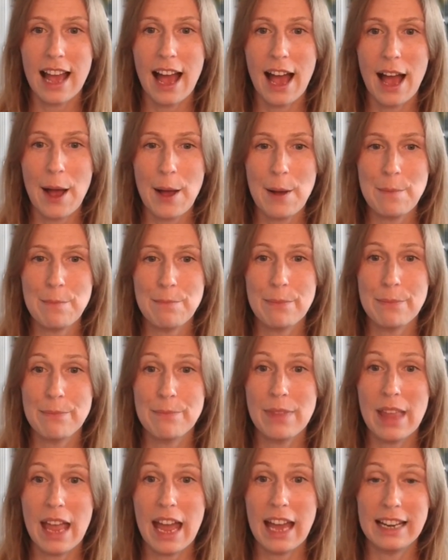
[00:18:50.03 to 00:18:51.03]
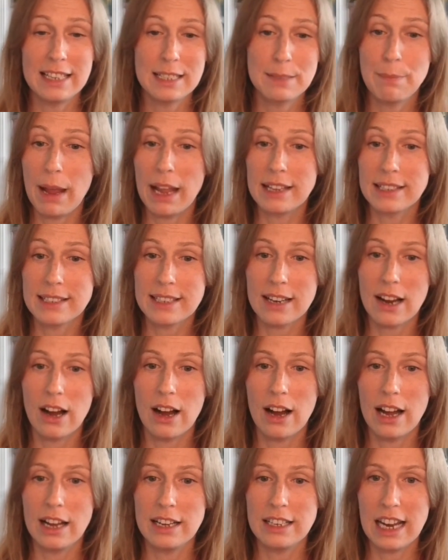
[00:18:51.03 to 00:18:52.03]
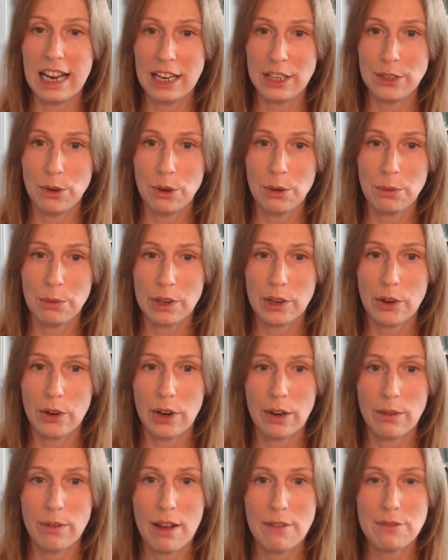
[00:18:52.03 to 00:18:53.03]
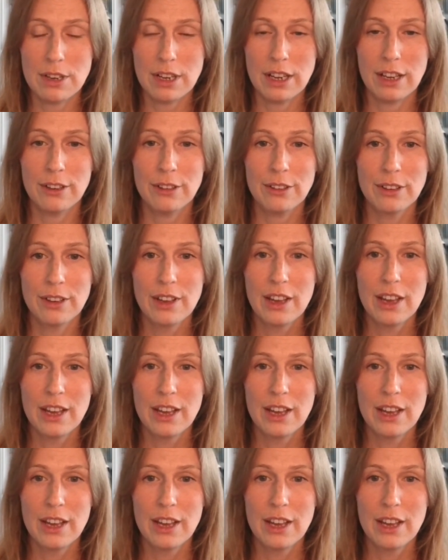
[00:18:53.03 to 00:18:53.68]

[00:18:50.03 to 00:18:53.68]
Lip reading: And it's based on annual recurring revenue.